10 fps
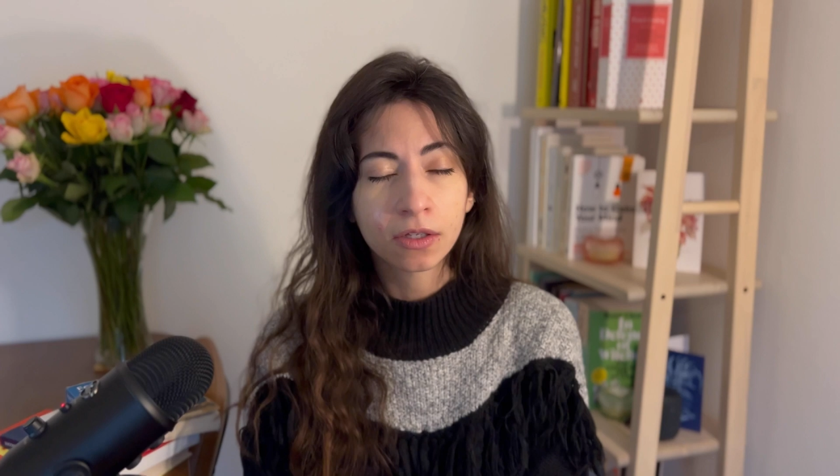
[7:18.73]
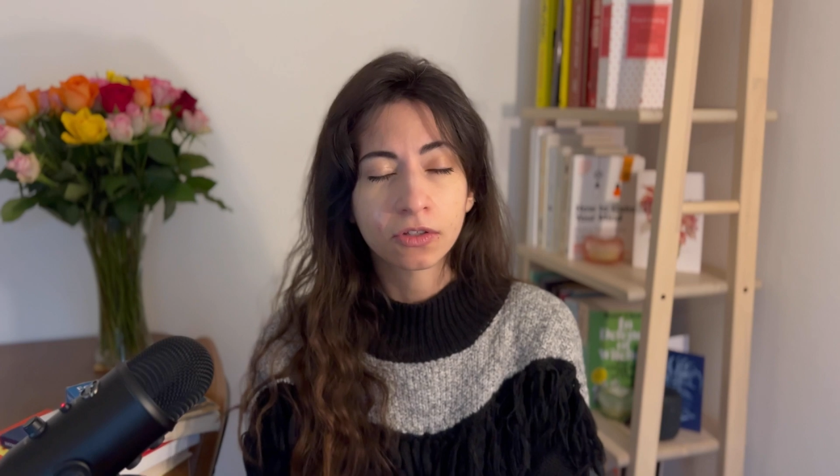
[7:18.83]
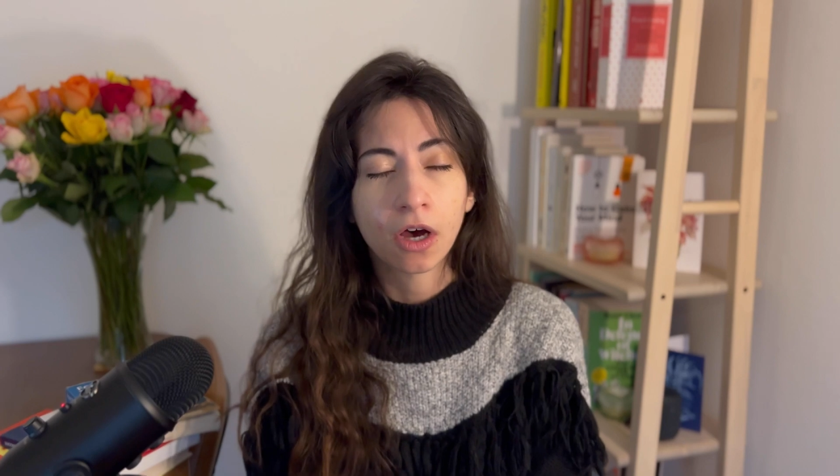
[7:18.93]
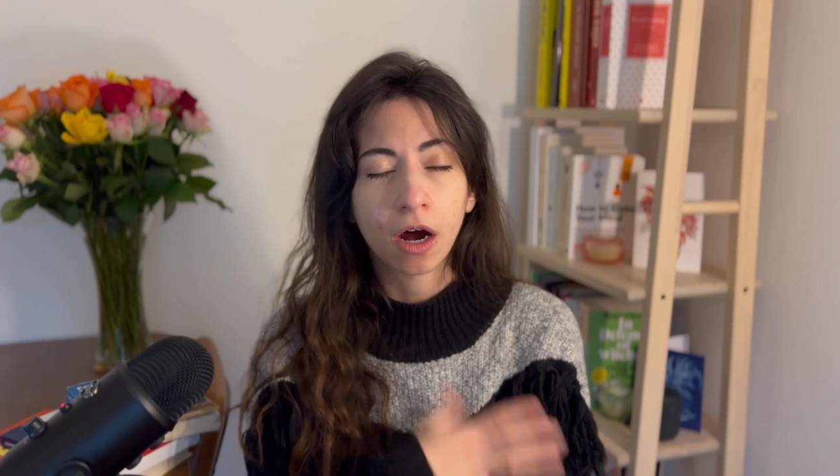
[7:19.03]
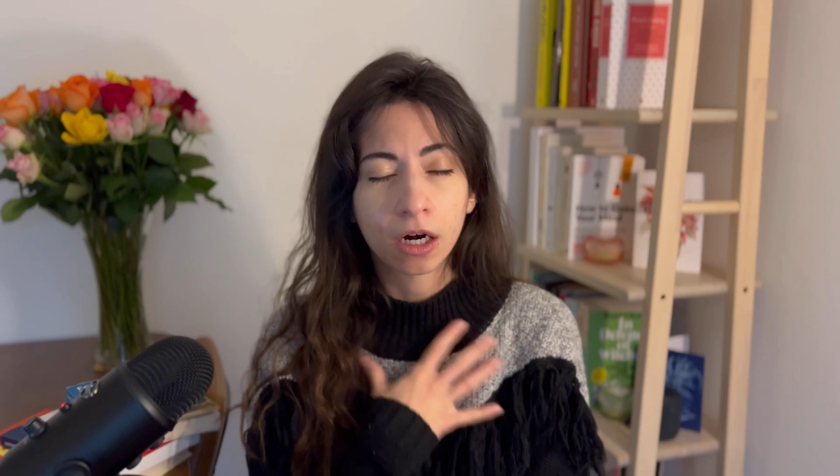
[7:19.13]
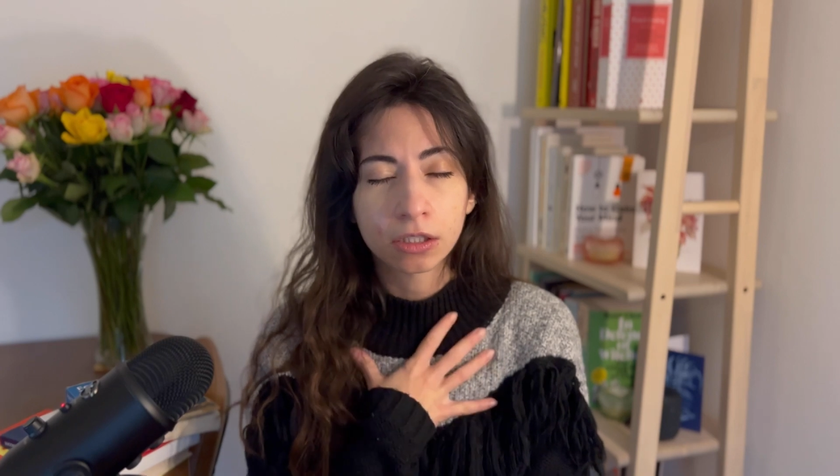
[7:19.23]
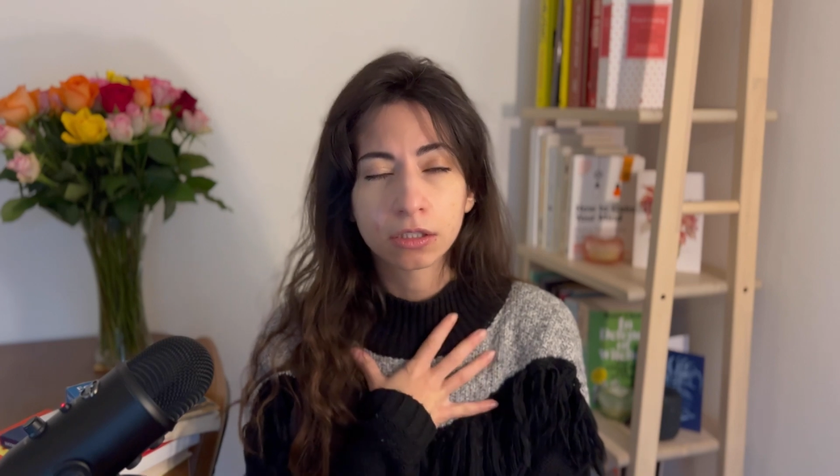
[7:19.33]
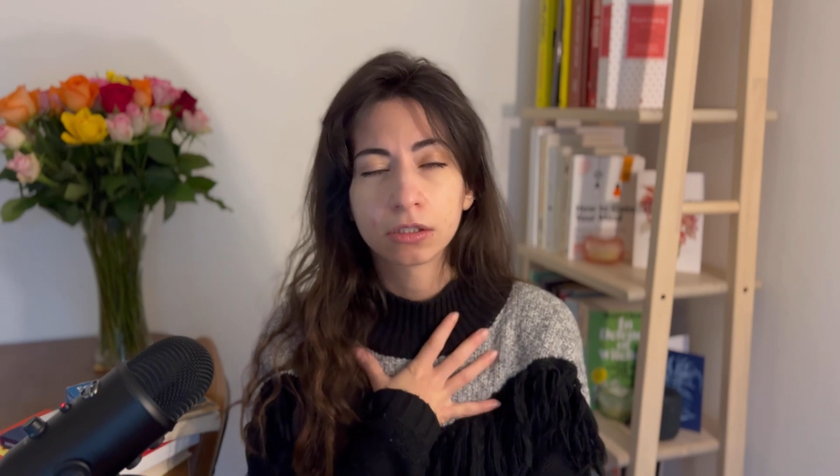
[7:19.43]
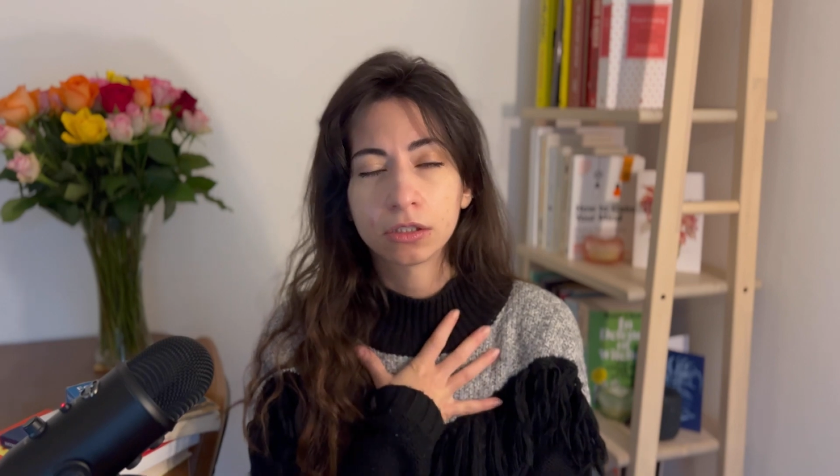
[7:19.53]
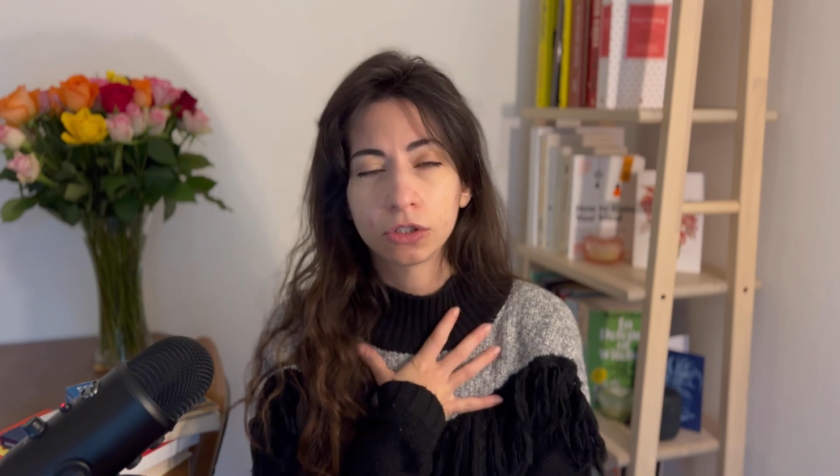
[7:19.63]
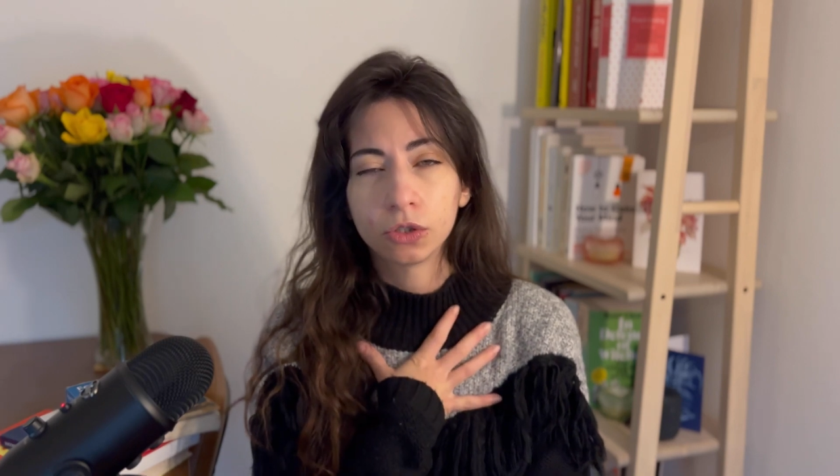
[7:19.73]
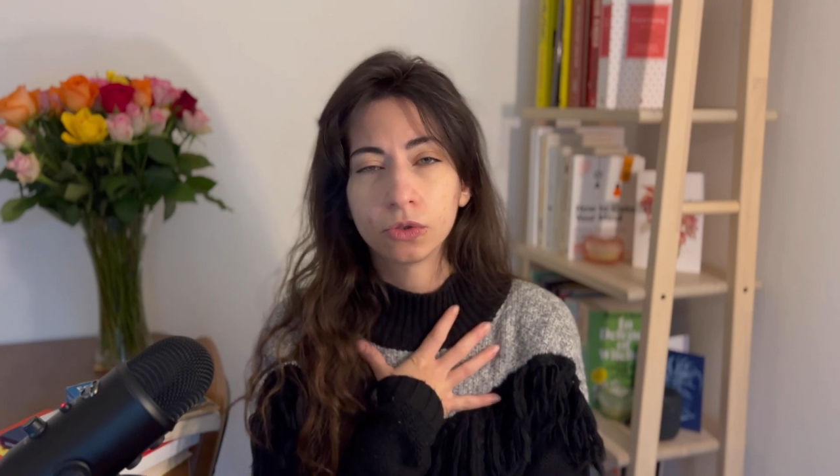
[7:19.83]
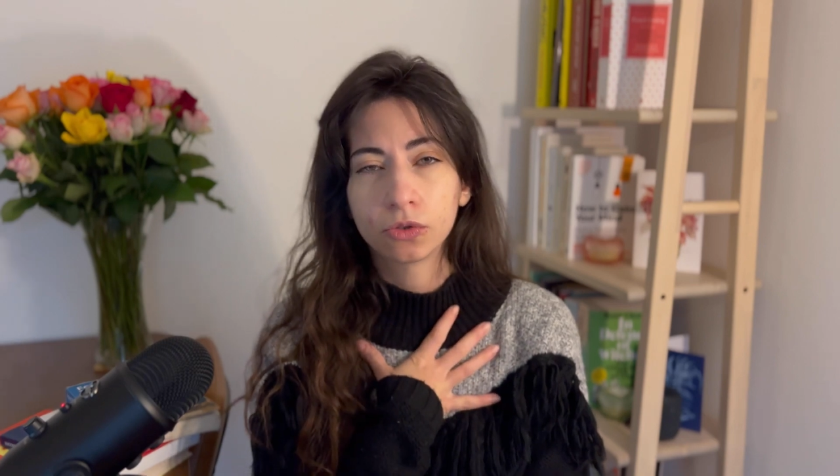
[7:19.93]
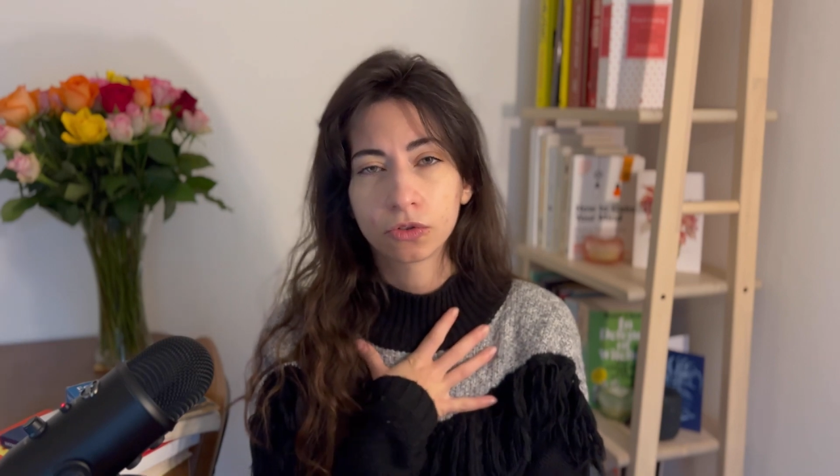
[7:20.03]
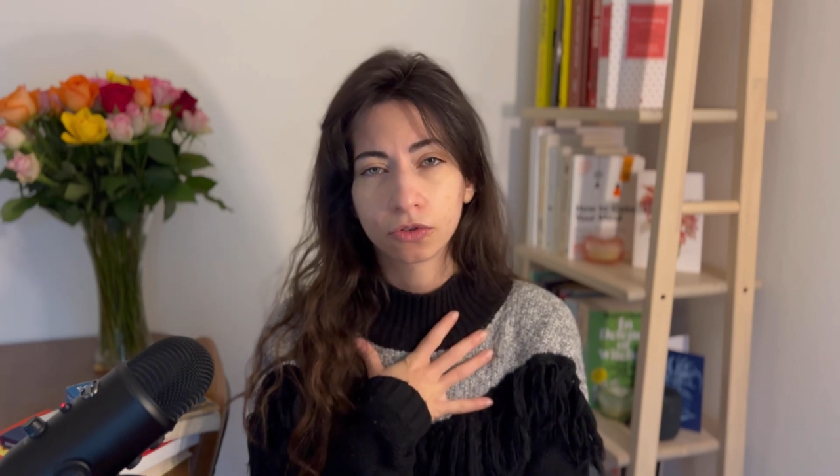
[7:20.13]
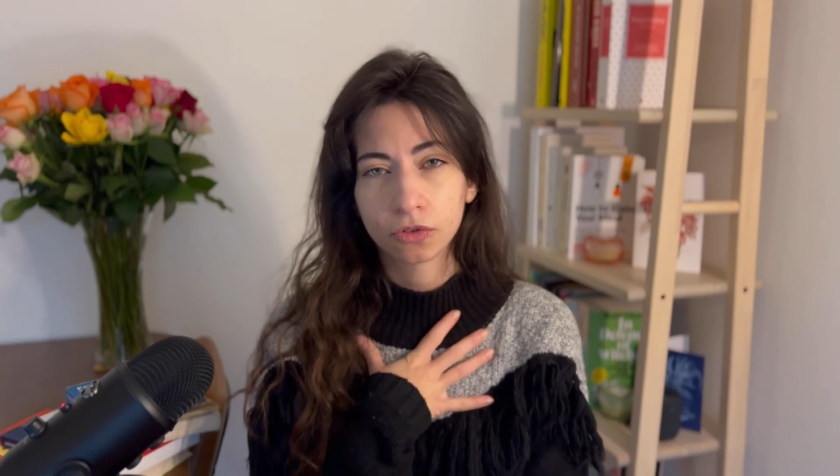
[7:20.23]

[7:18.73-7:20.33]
it's hard to